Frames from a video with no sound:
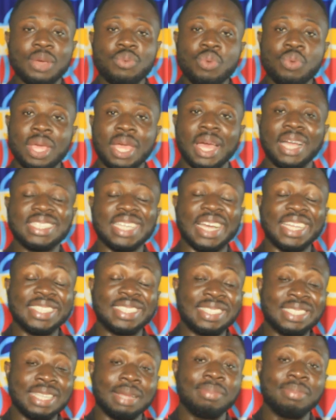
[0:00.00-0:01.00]
We can't
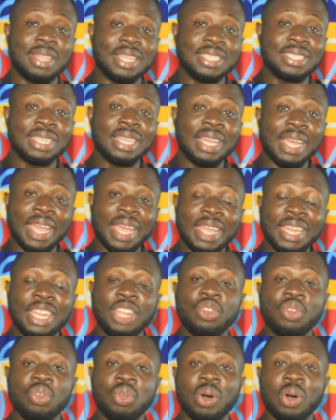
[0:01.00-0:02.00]
accept this
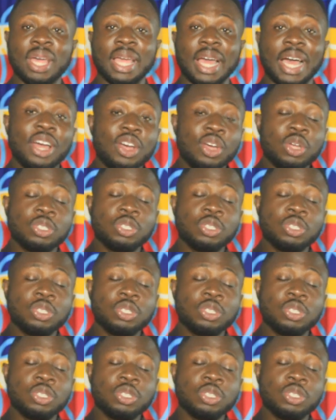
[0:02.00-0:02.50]
any longer.